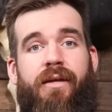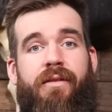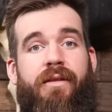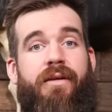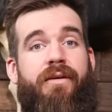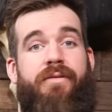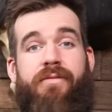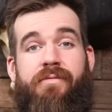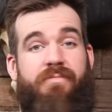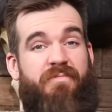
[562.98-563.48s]
that
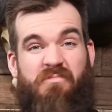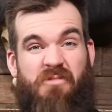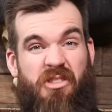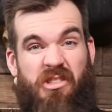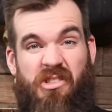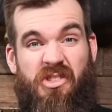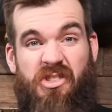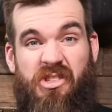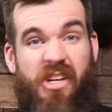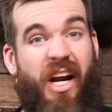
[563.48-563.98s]
they're
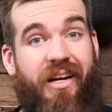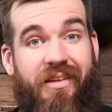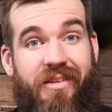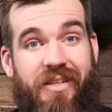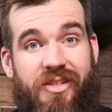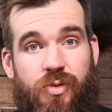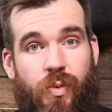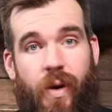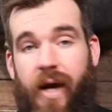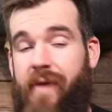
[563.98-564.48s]
just stuck
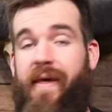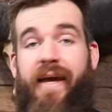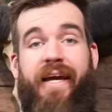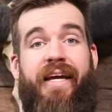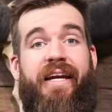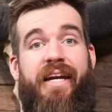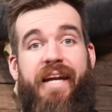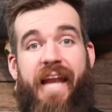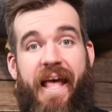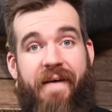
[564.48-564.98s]
this way. They
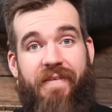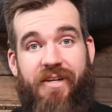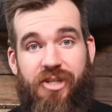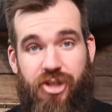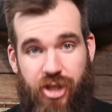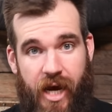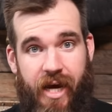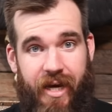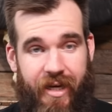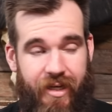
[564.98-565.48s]
can never
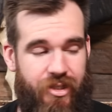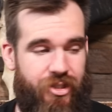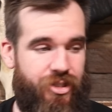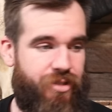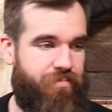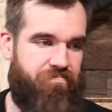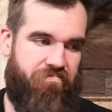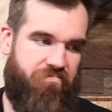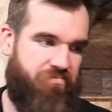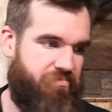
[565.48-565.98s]

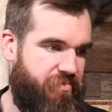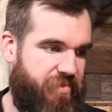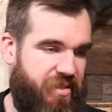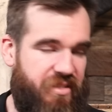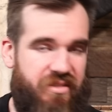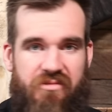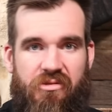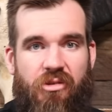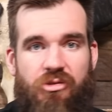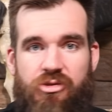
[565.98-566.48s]
change.
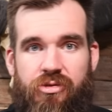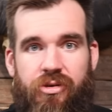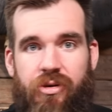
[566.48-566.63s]
It's not